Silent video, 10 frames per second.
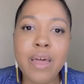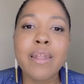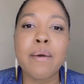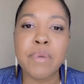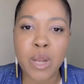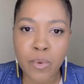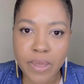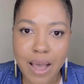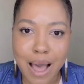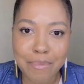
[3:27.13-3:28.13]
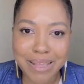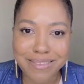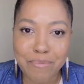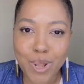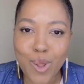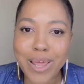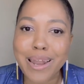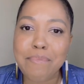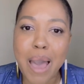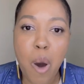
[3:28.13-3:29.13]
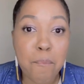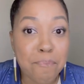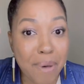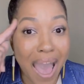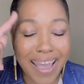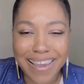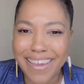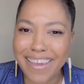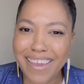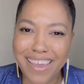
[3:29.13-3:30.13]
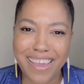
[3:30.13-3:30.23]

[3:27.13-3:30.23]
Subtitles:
Let me know in the comments. I'm Lola and I'm out. Bye!